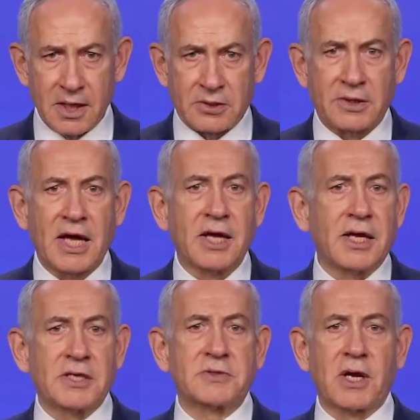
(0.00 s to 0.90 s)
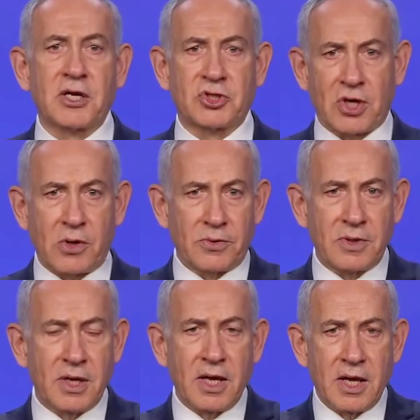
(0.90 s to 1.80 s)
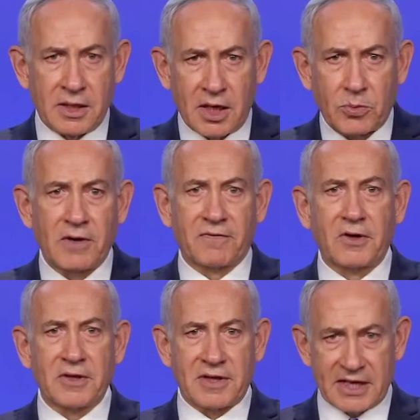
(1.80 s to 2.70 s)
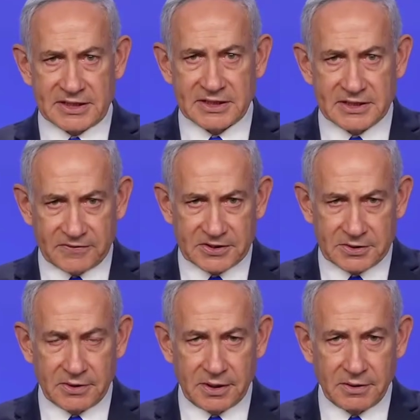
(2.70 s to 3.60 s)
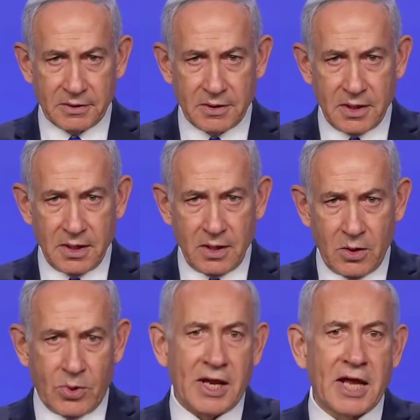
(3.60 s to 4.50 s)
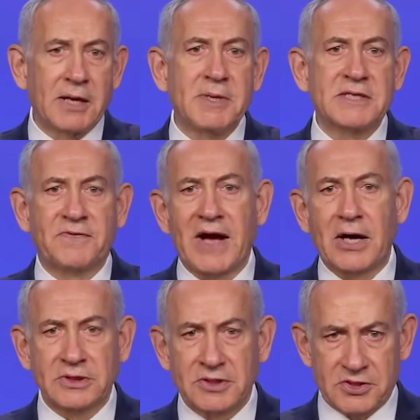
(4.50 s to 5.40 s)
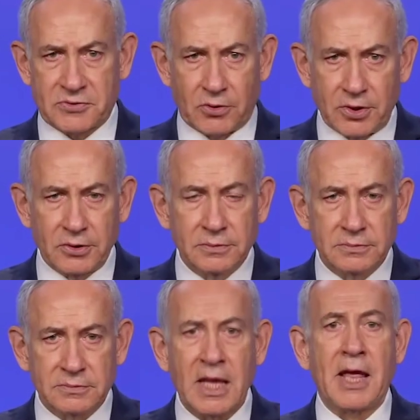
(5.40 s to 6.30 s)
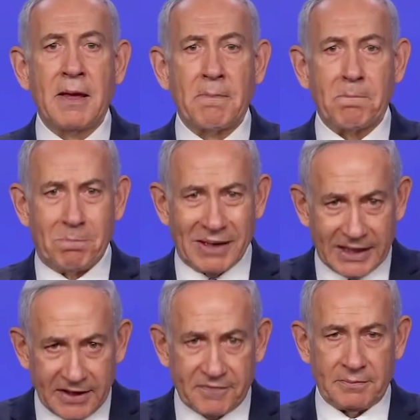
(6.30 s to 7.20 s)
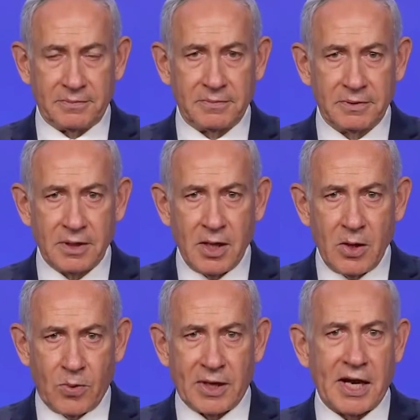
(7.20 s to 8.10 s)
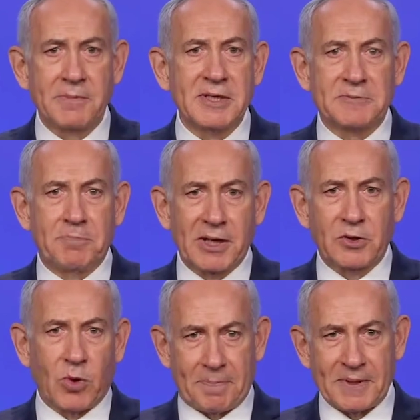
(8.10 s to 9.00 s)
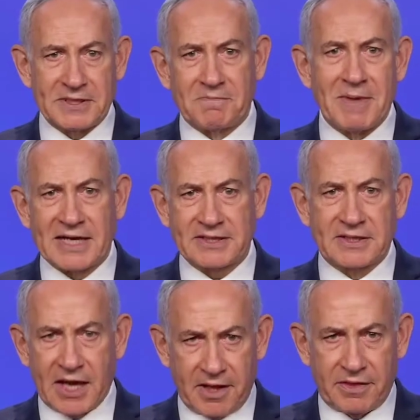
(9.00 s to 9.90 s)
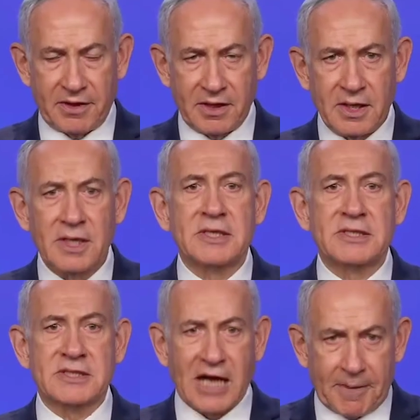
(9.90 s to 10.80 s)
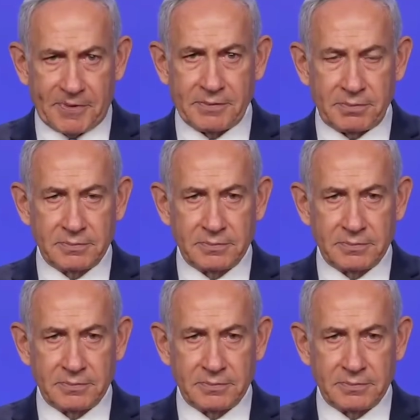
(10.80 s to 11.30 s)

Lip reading: Today, Israel has shown that we have learned the lessons of history. When enemies vow to destroy you, believe them. When enemies build weapons of mass death, stop them.